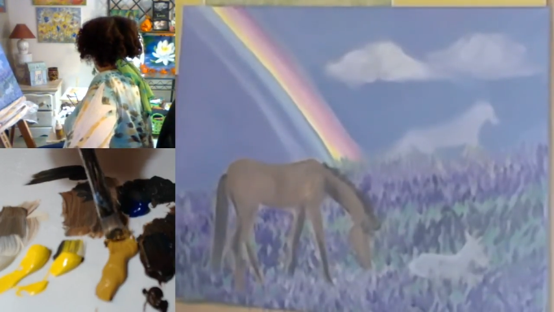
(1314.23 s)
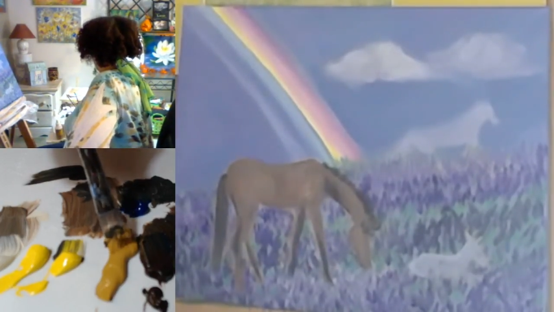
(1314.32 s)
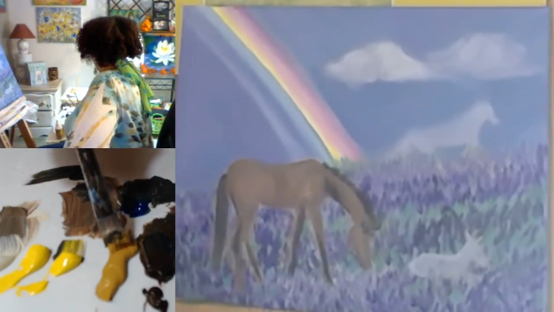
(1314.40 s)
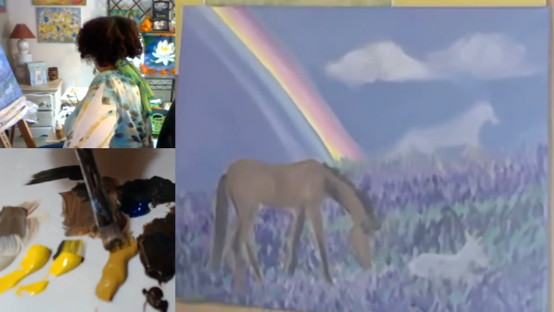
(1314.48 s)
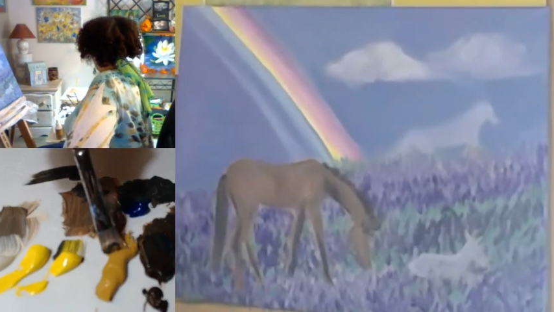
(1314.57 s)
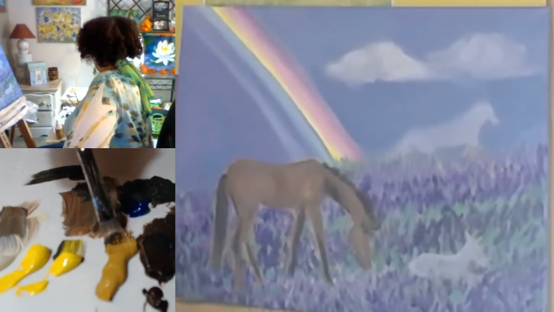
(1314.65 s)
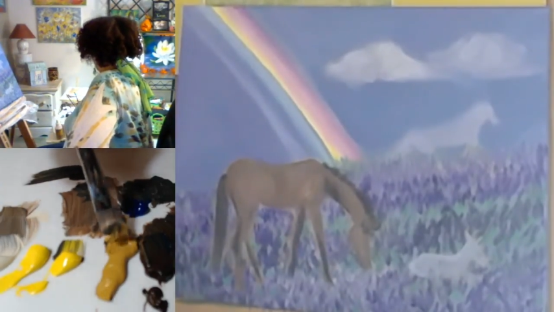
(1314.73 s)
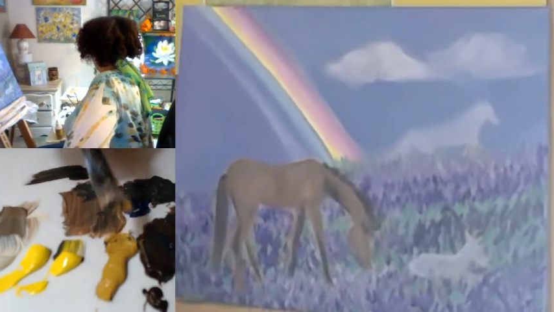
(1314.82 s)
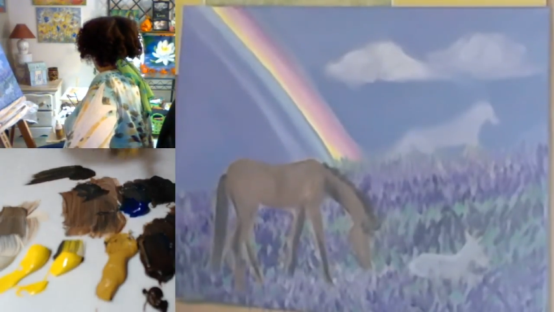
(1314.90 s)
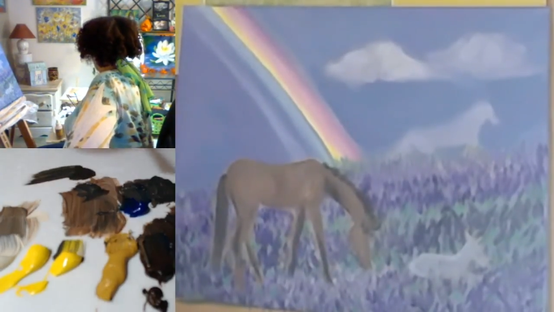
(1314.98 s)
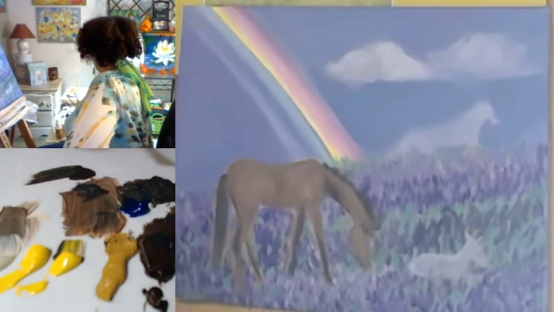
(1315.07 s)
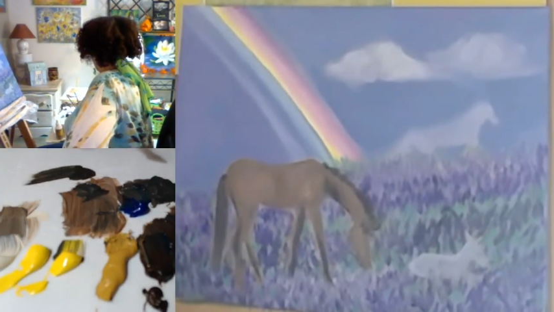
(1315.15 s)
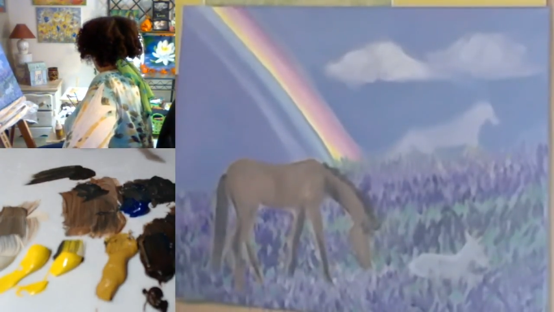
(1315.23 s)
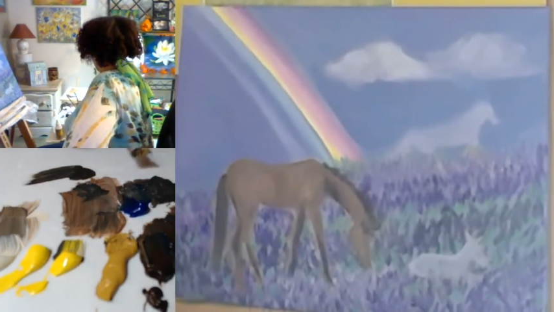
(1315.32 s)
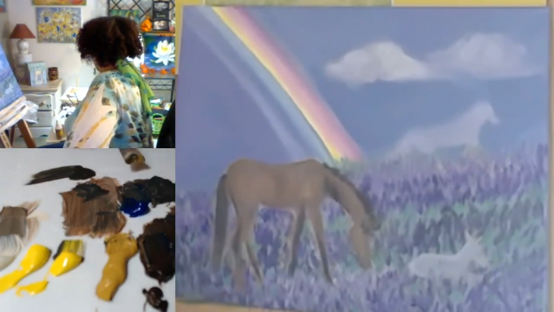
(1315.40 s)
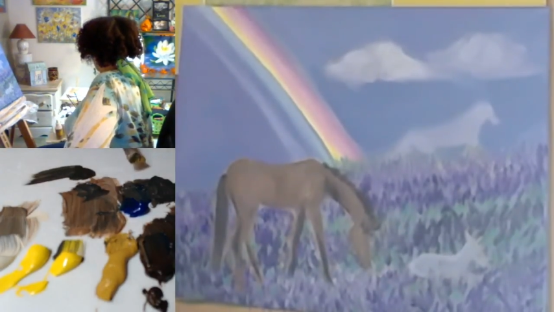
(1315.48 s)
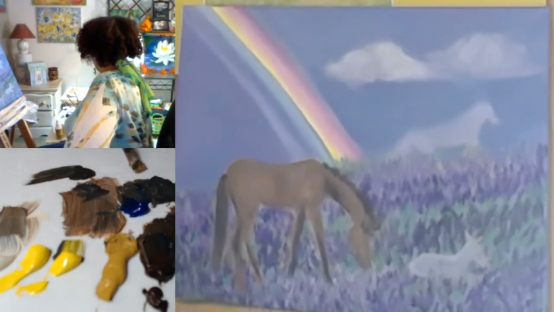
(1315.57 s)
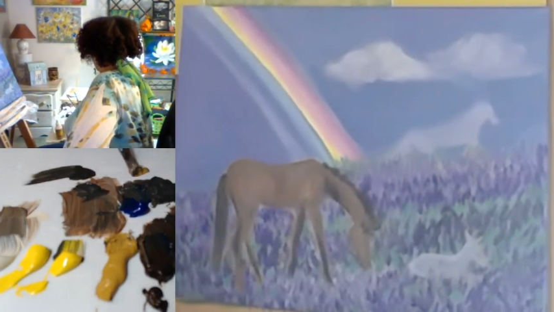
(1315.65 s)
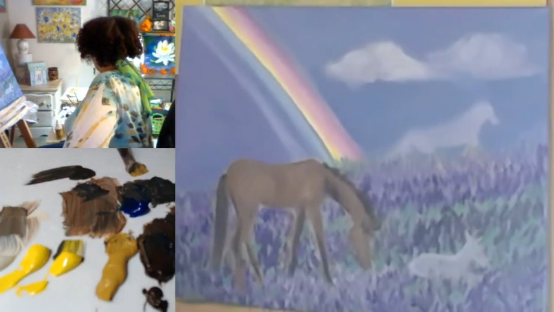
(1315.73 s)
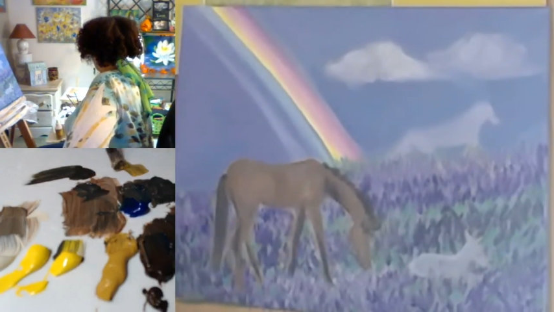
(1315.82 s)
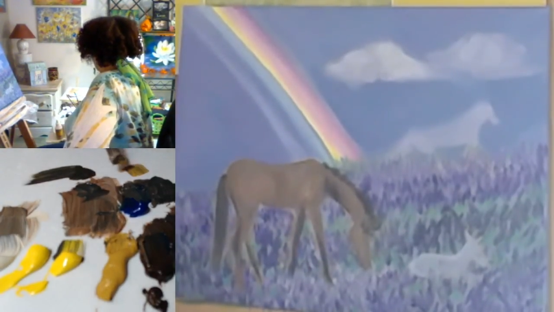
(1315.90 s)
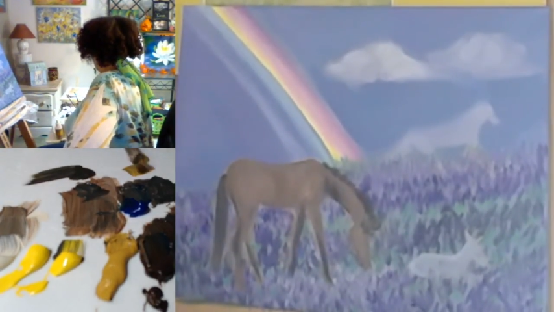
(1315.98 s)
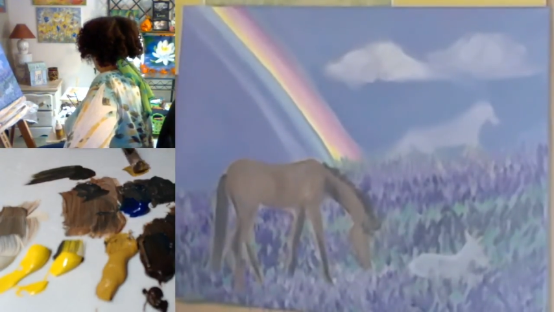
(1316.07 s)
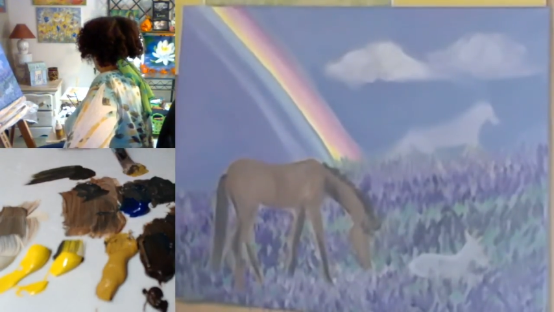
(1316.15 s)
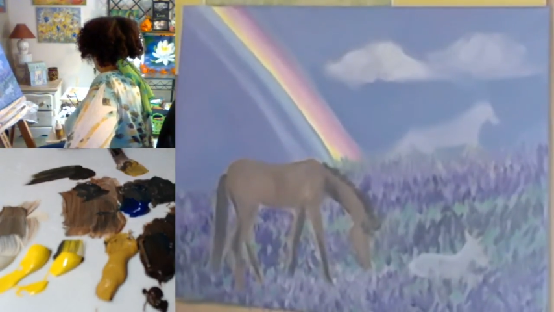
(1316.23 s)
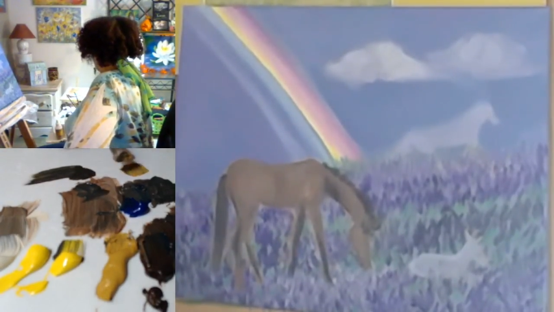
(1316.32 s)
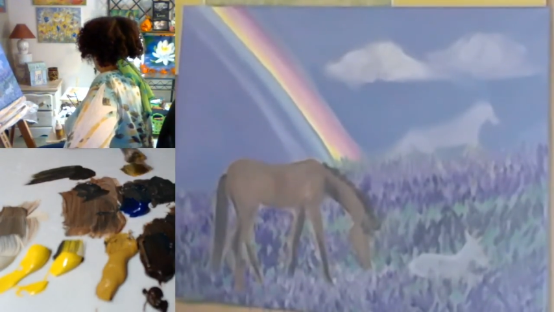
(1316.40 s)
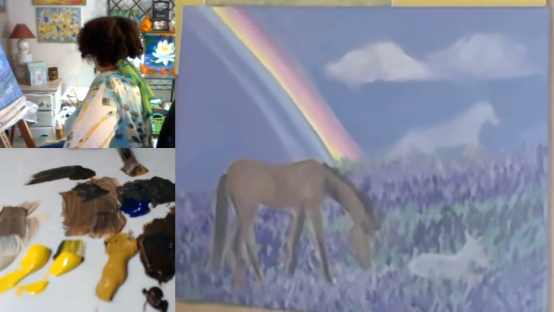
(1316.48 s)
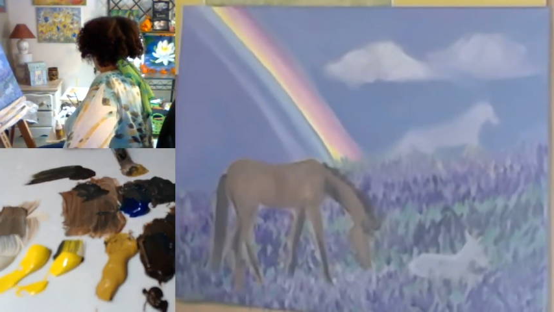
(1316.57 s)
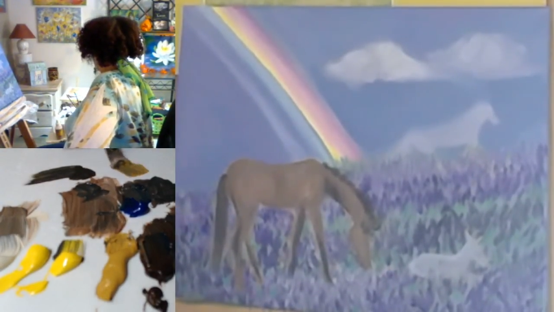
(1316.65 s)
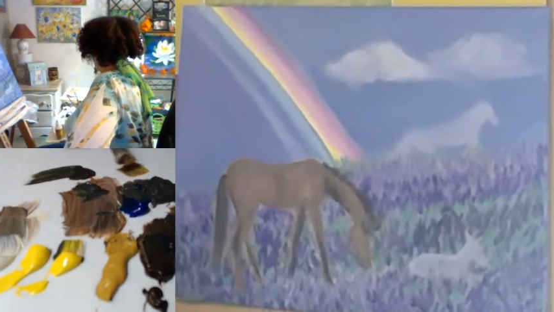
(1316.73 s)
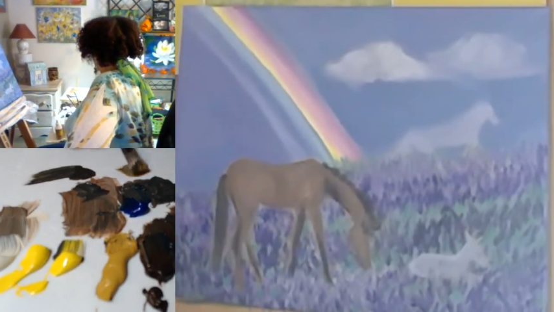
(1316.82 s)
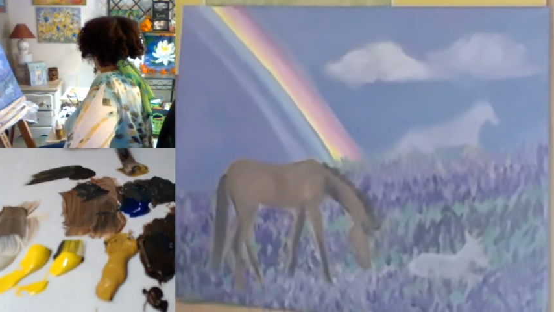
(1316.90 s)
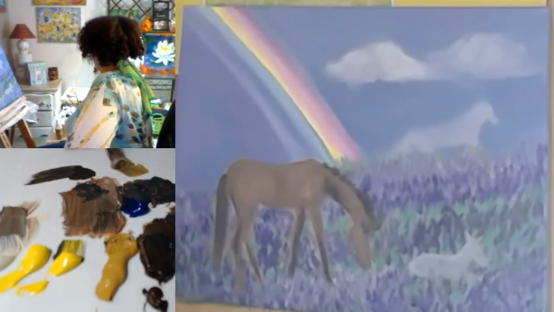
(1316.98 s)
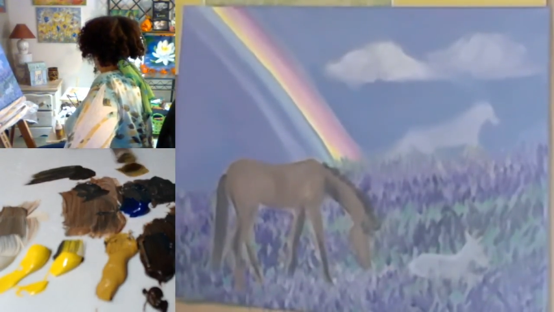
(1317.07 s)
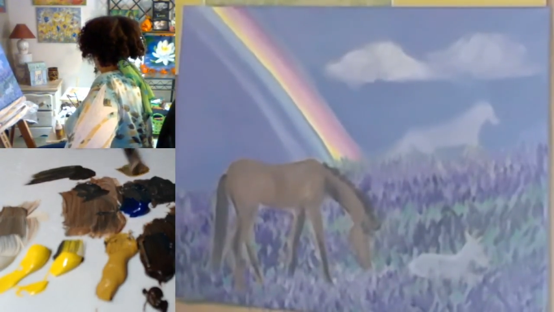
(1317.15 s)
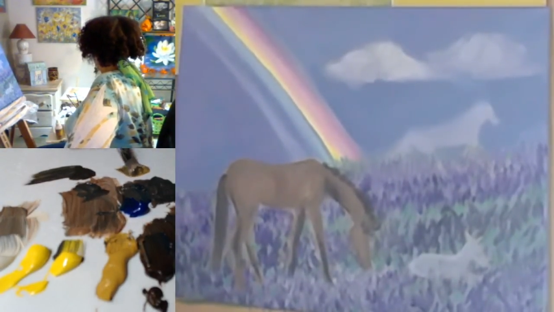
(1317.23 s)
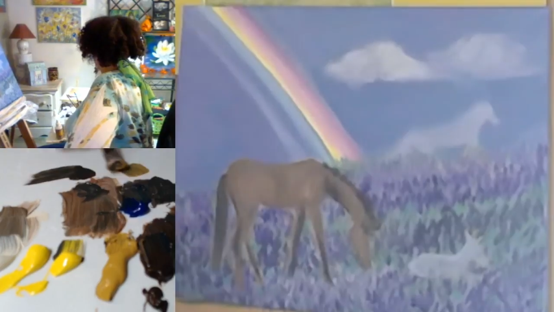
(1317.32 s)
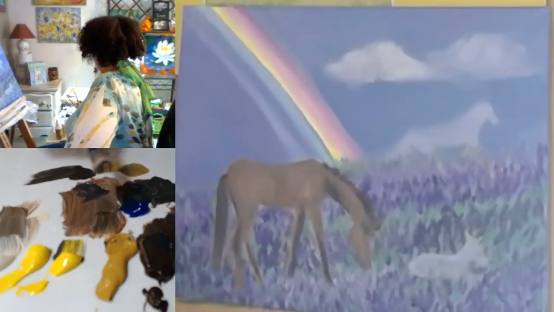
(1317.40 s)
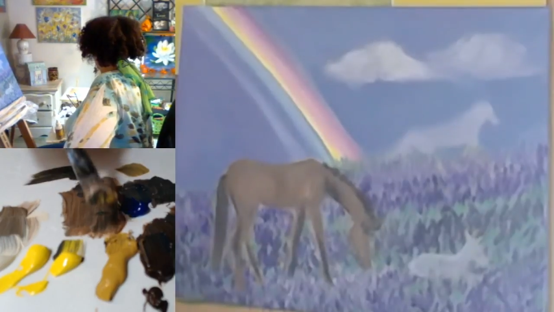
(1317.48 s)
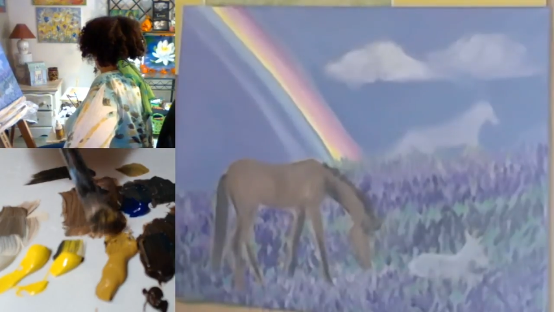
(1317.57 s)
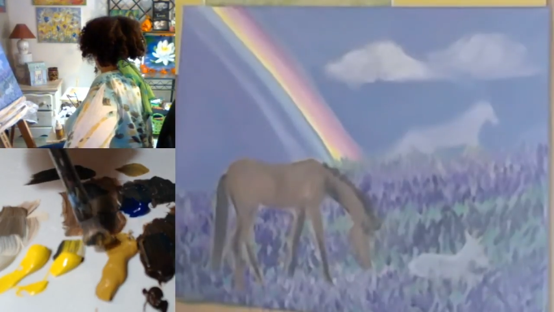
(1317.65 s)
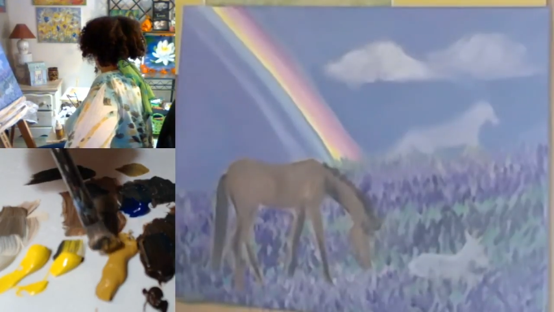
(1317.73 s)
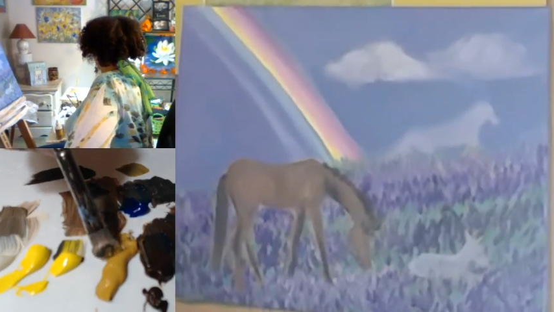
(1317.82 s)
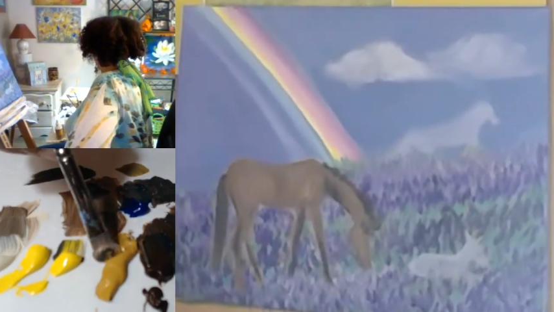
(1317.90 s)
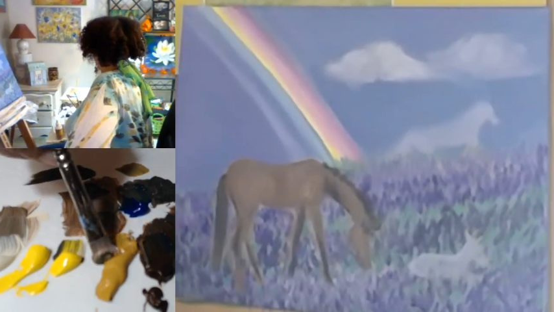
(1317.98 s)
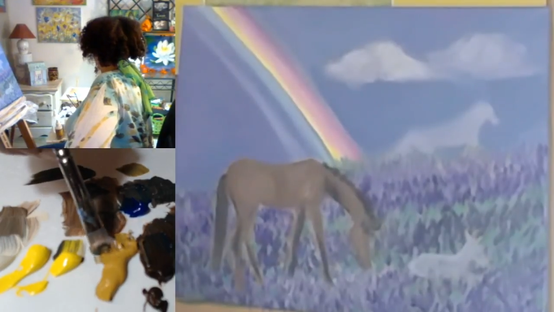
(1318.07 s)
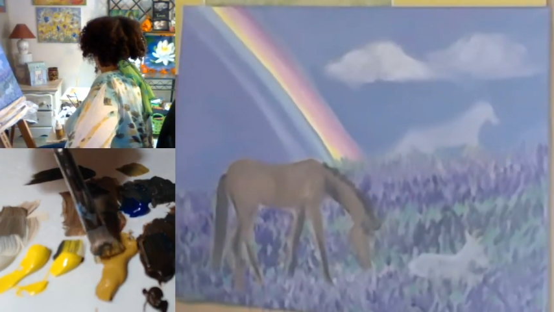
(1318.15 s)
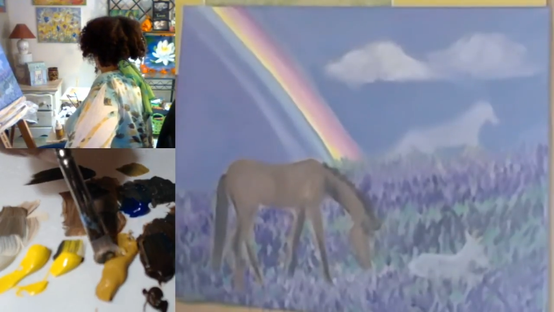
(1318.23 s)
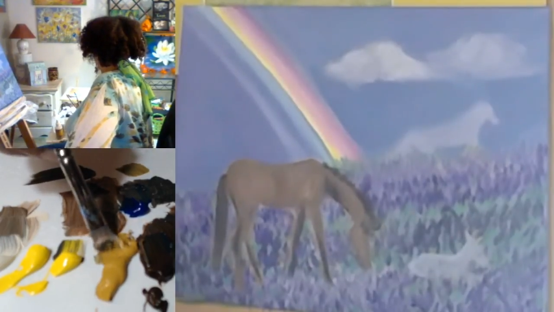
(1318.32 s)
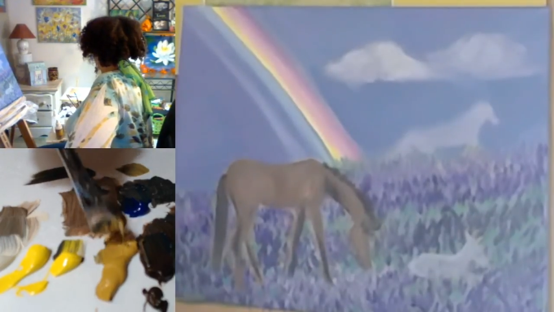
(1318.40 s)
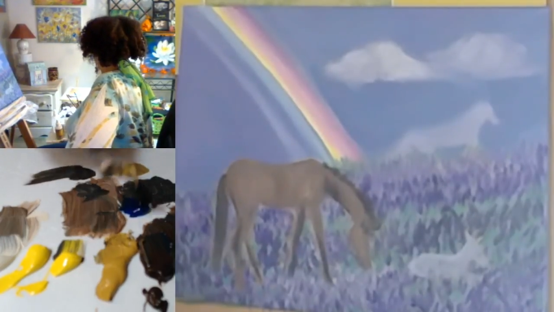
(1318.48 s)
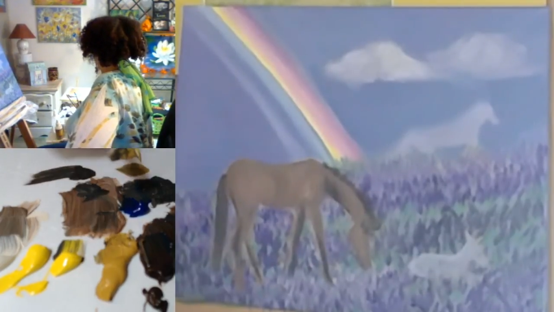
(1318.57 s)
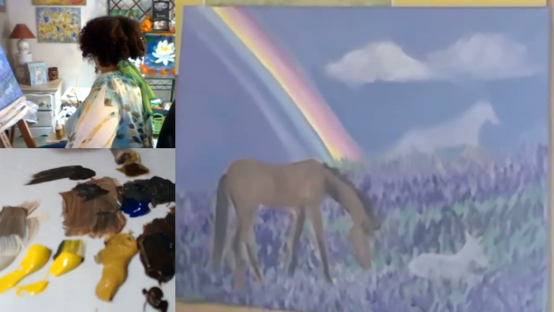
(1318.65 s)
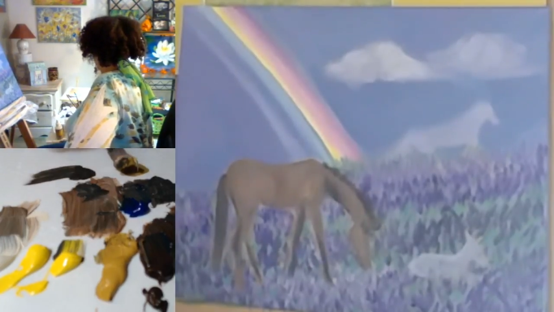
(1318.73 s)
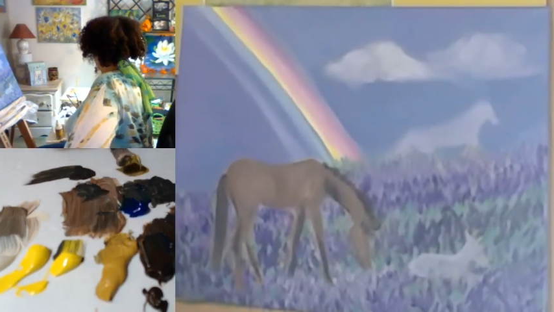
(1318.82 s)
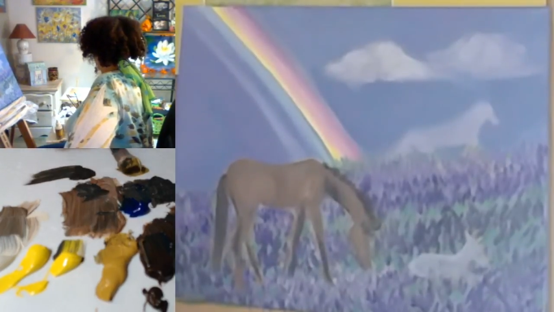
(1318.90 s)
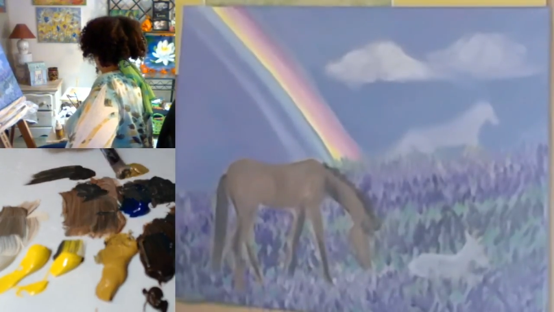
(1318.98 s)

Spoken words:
(no speaker visible)